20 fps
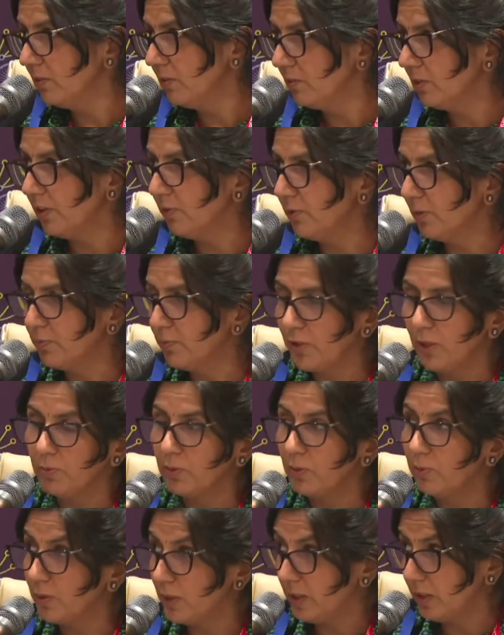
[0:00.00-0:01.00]
they will
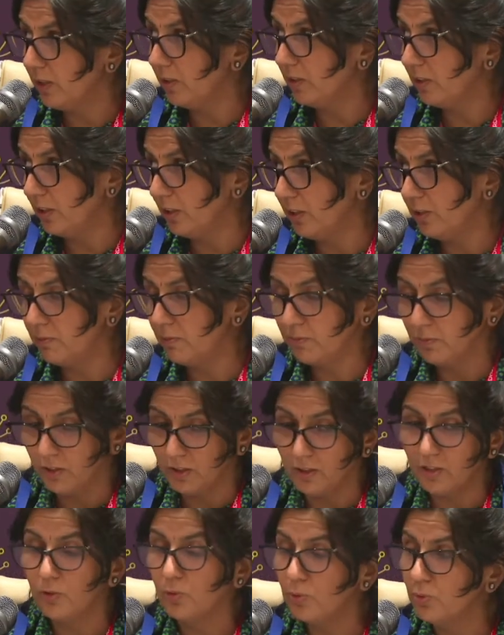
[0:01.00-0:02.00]
probably, like
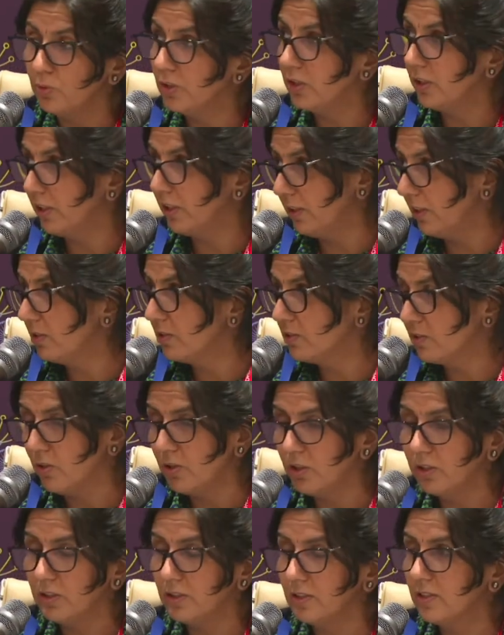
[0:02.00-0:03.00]
in the rural areas or in